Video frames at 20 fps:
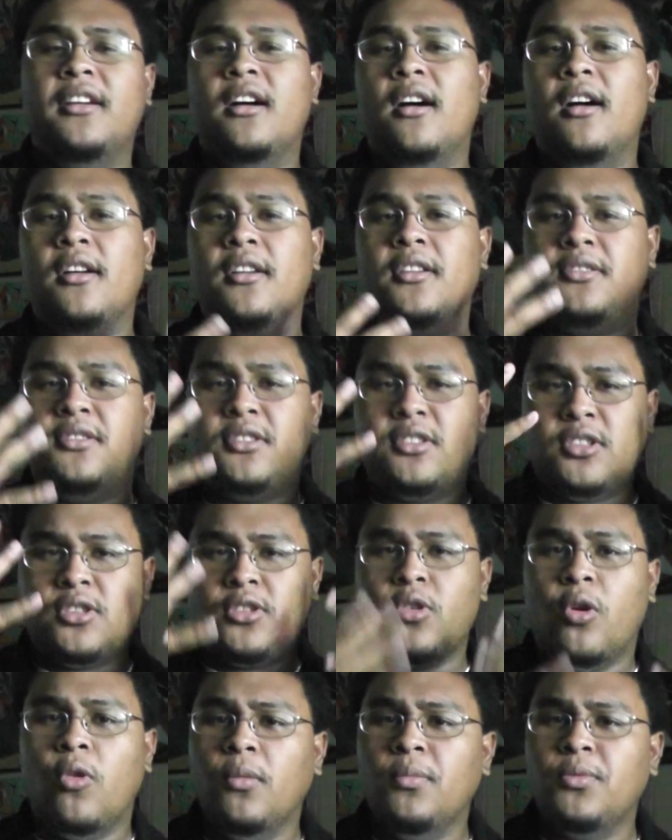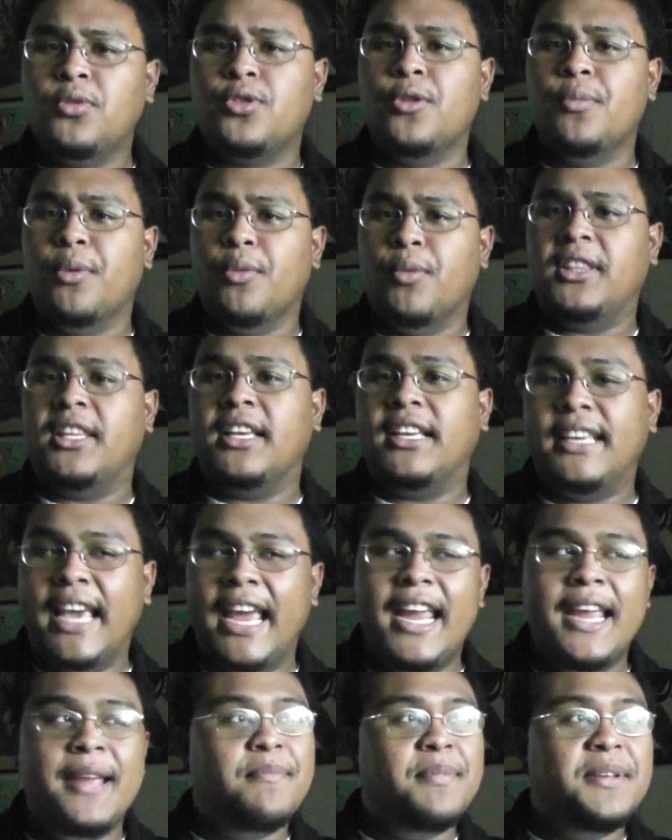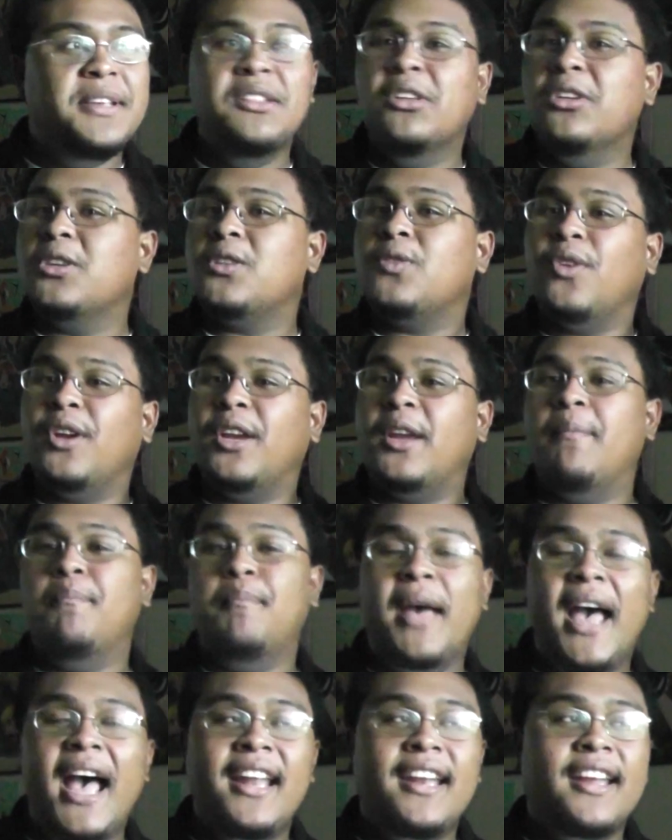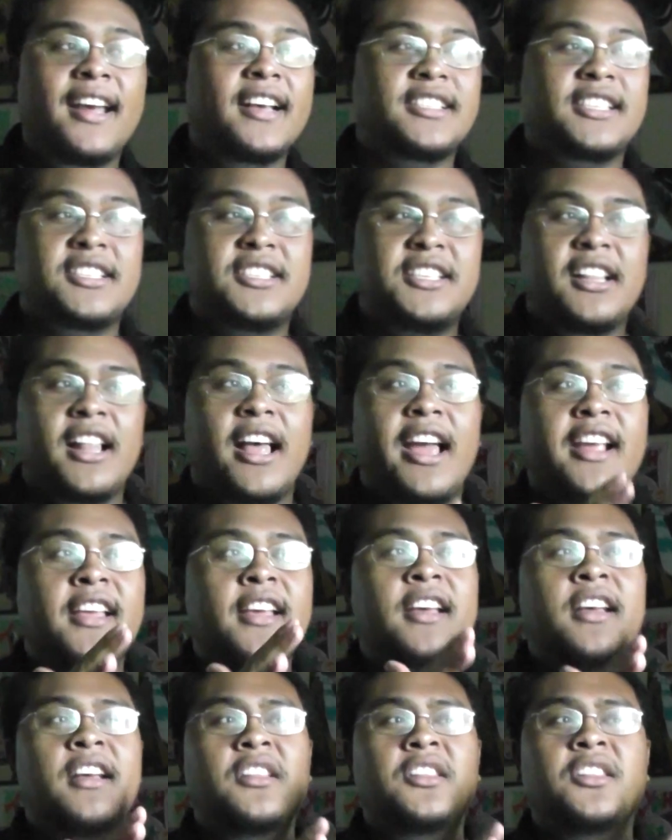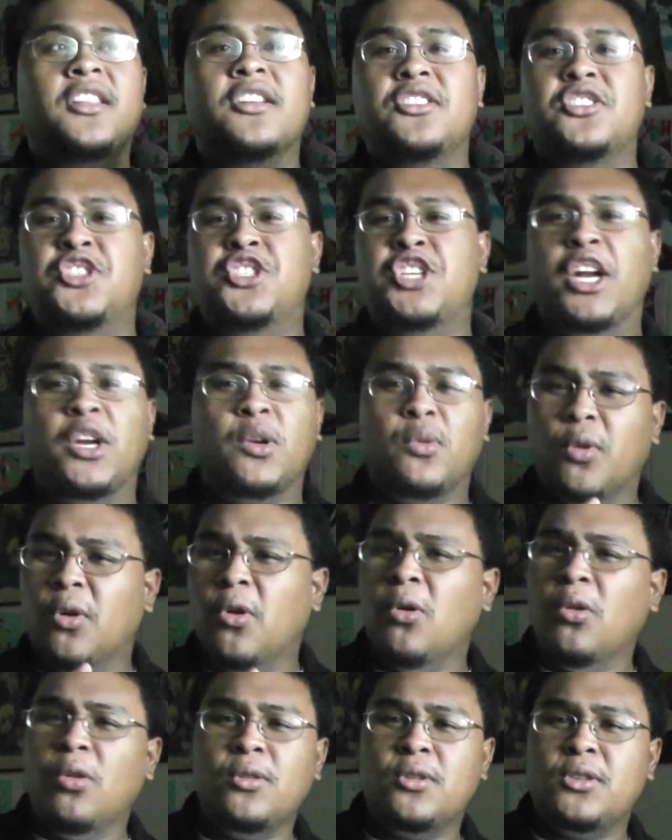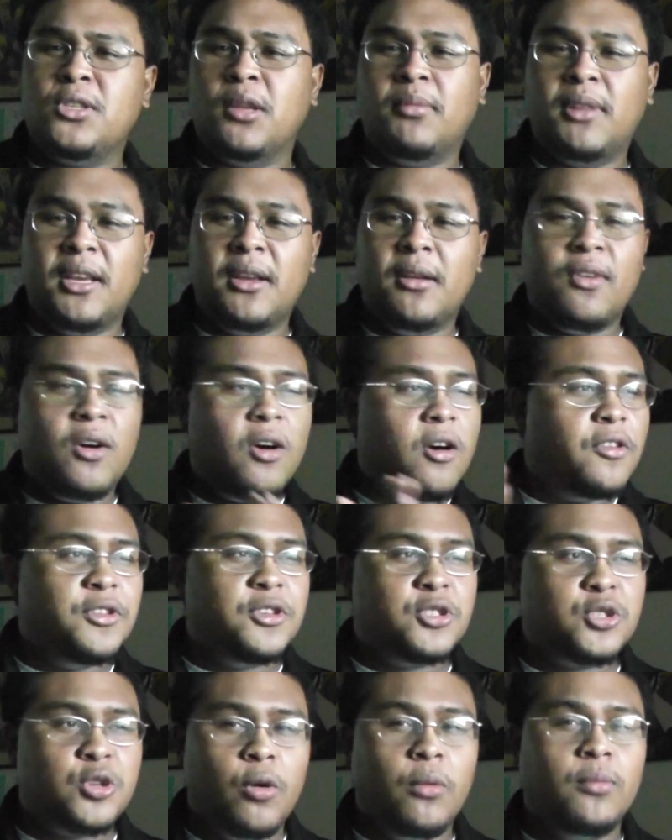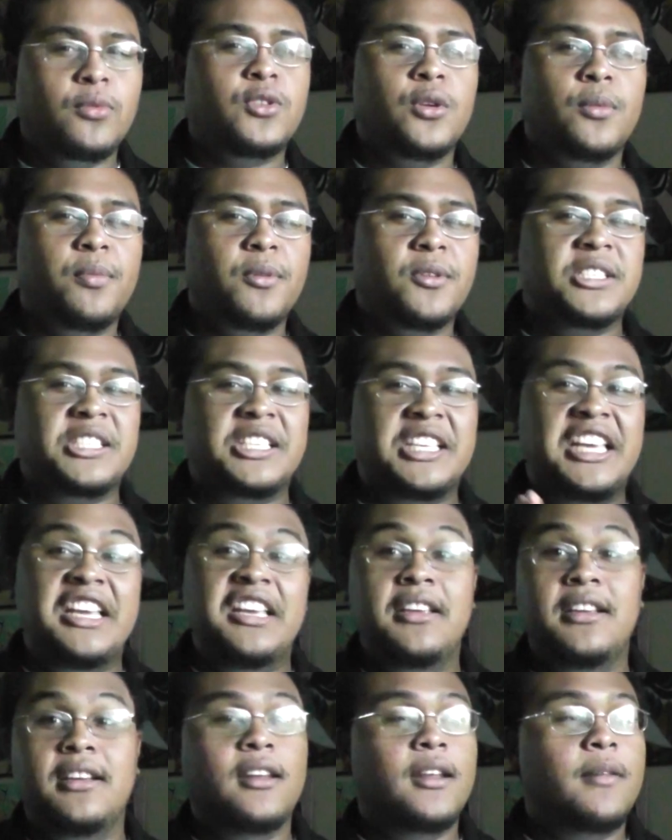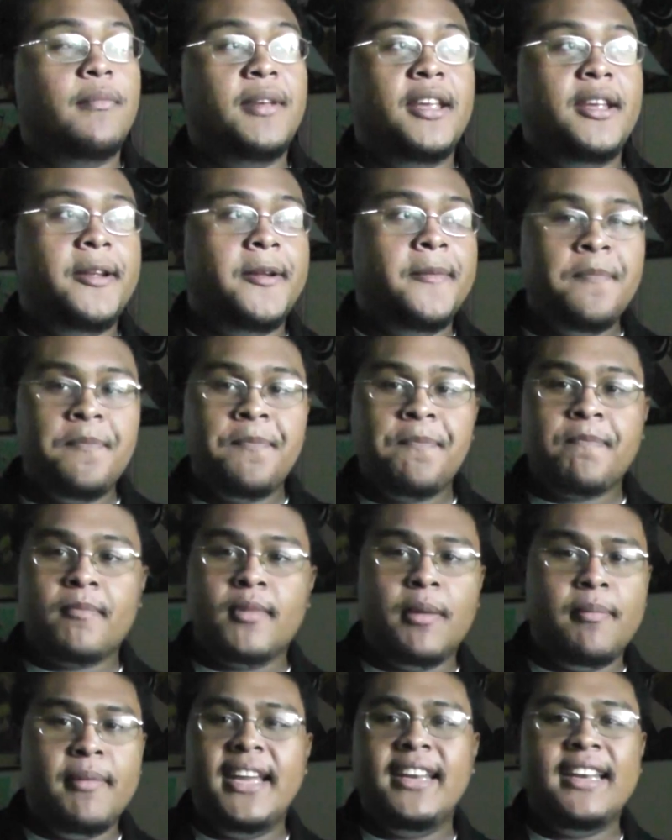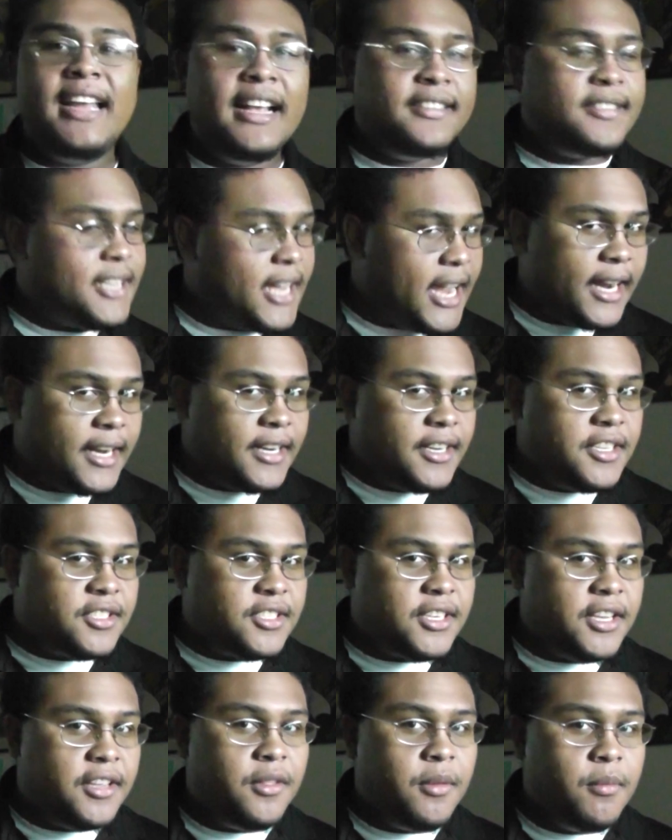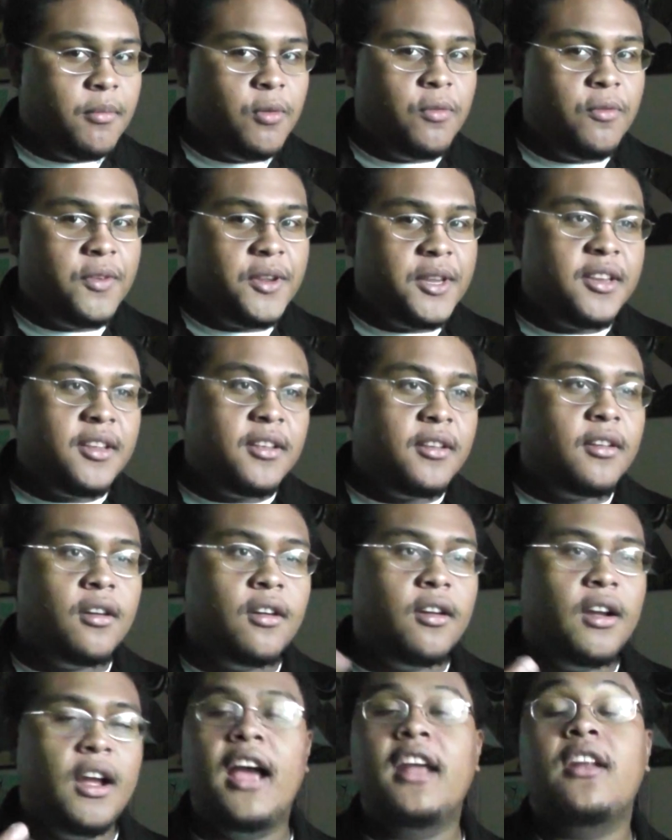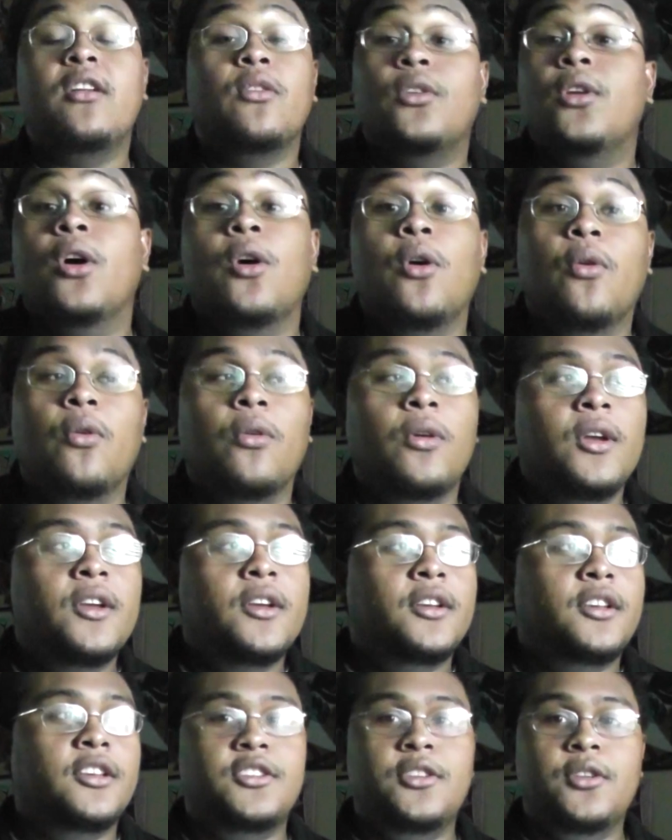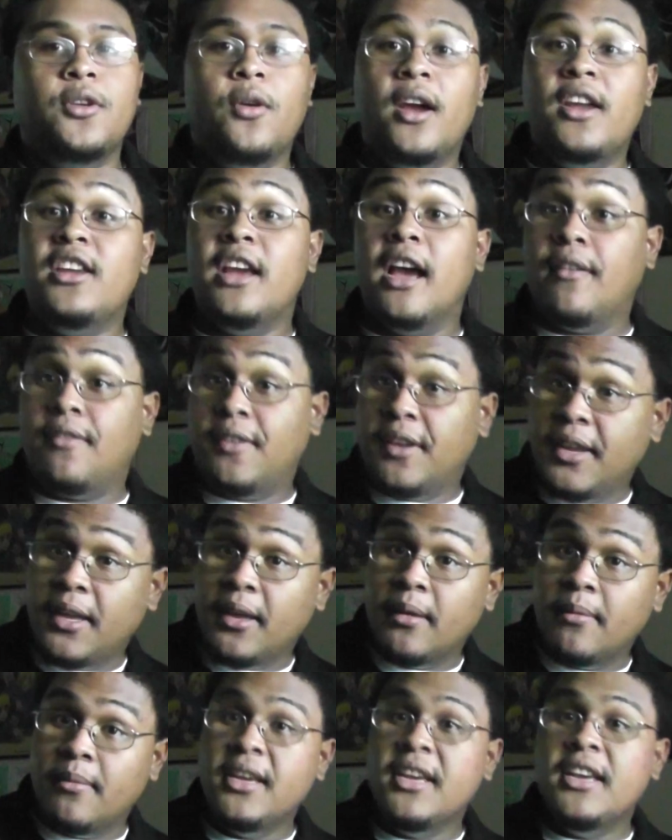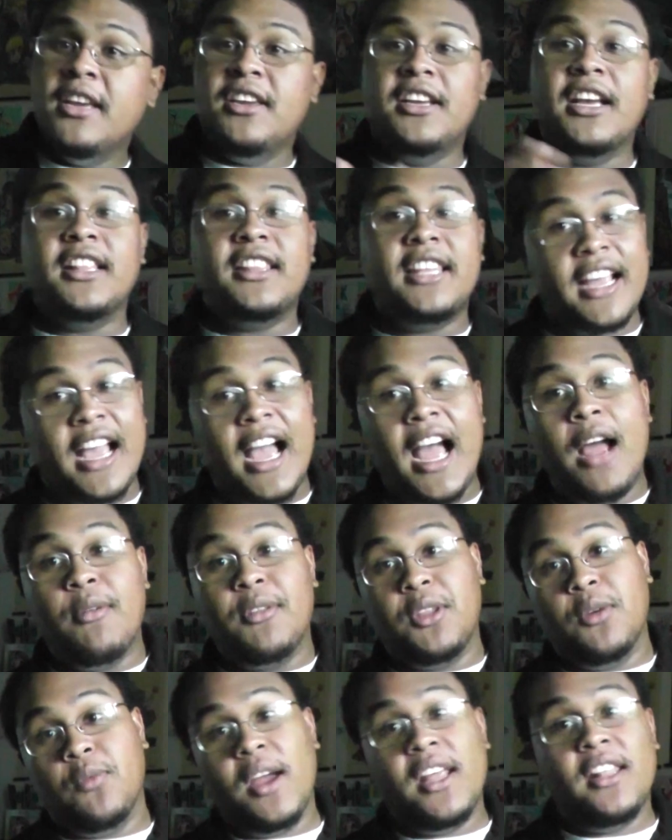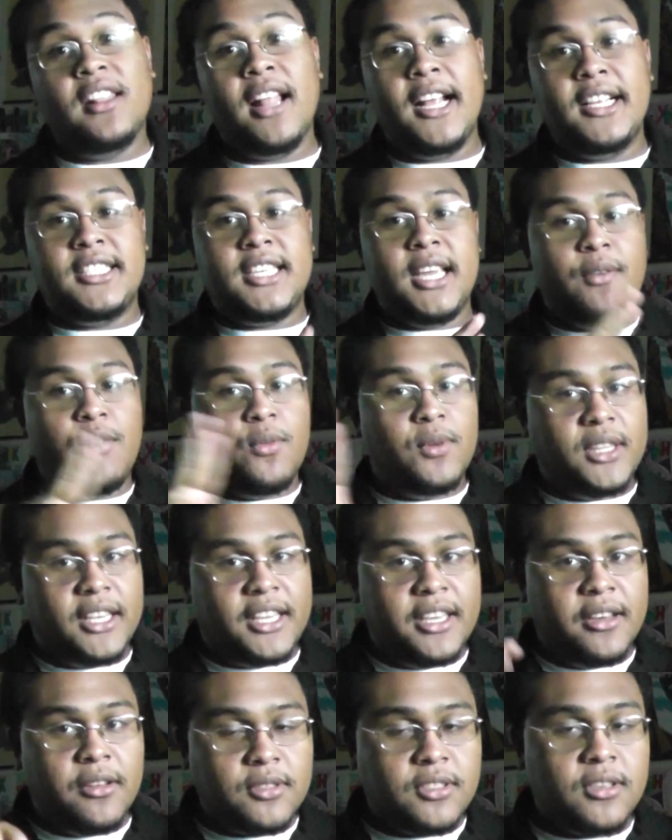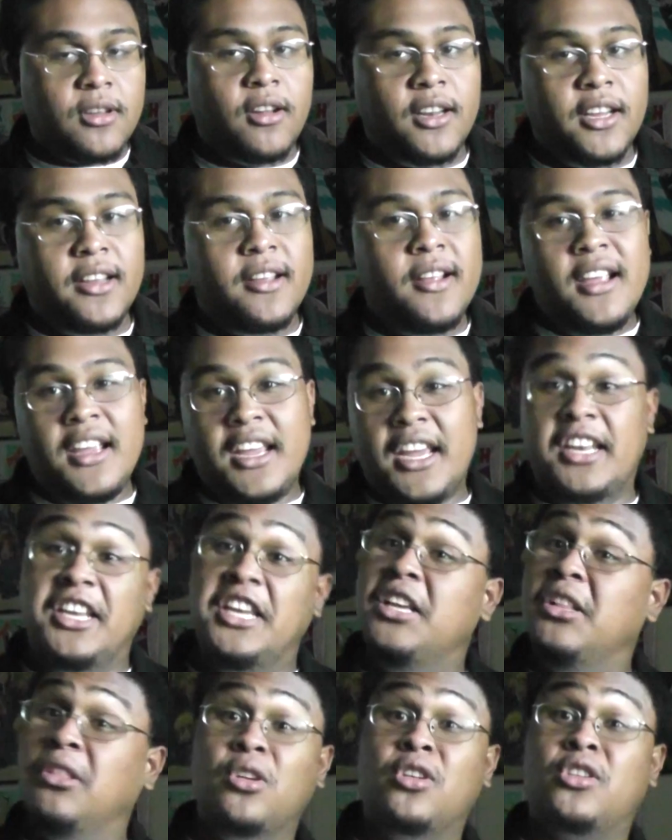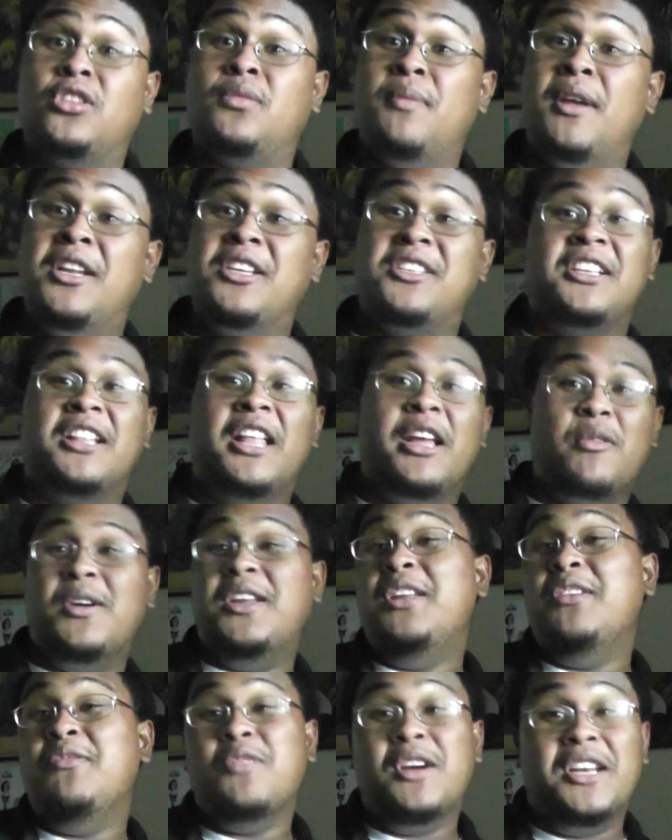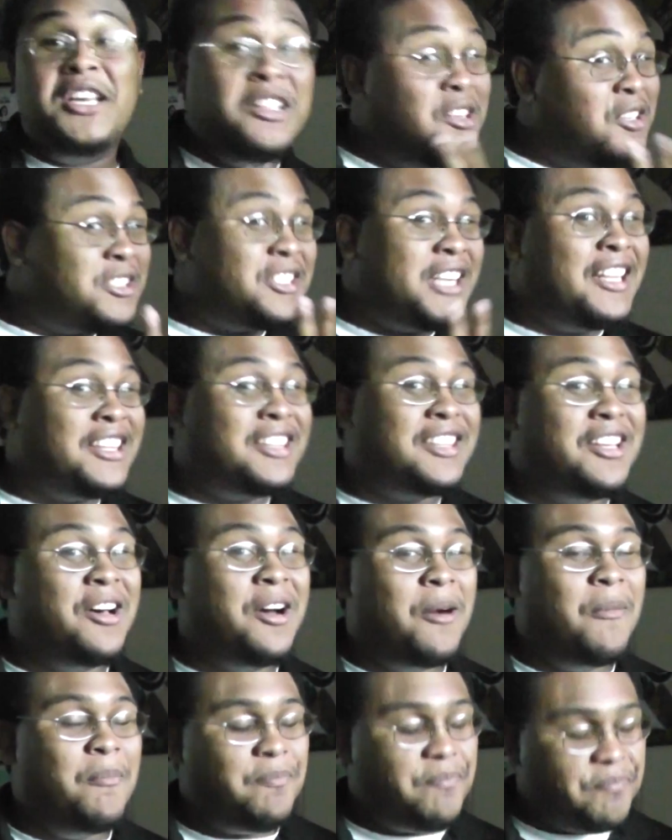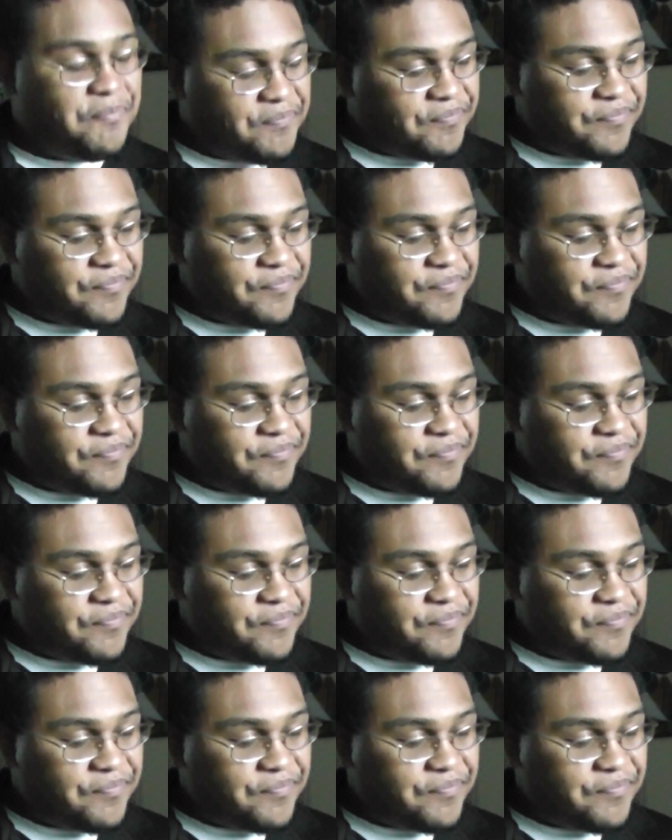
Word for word: uh, stormtrooper with the cape. He looks freaking badass. Is he like the general or something of all the stormtroopers? Is he going to be the main antagonist in the movie? Or I don't know. Because, you know, you have him. You got that guy with the red lightsaber with the kilts on it. And he looks menacing. Like, when he, when he looks at the...